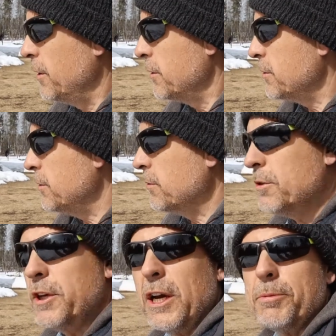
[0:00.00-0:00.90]
So I'm
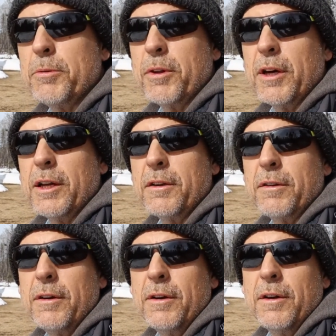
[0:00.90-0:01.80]
really happy with that.
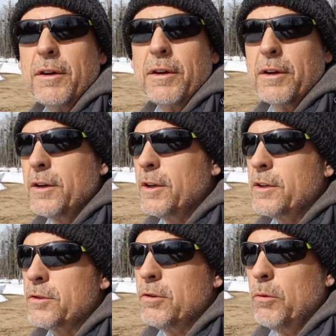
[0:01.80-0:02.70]

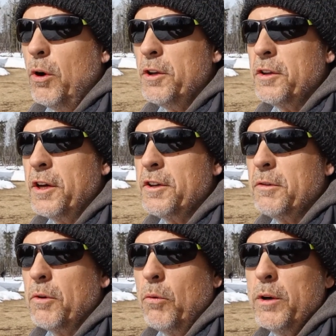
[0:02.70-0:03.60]
So I wanted to tell
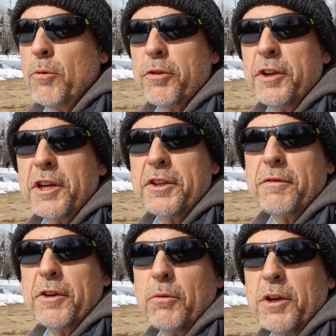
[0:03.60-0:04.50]
you one more thing in the
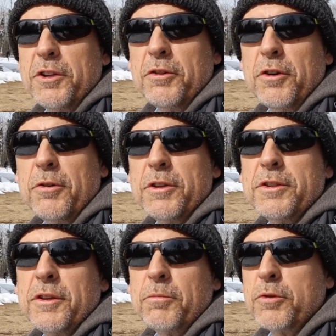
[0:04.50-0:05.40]
video. What did you
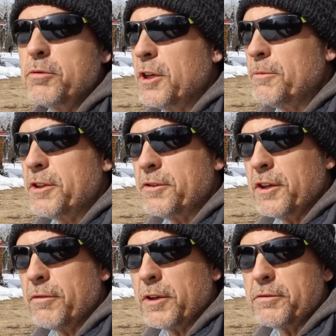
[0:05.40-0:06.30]
notice? I'll do something a little
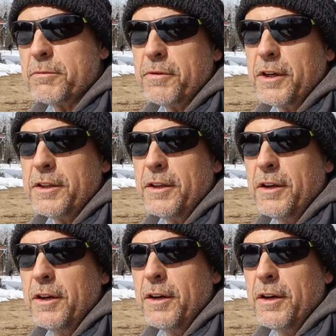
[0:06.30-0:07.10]
different, have some fun.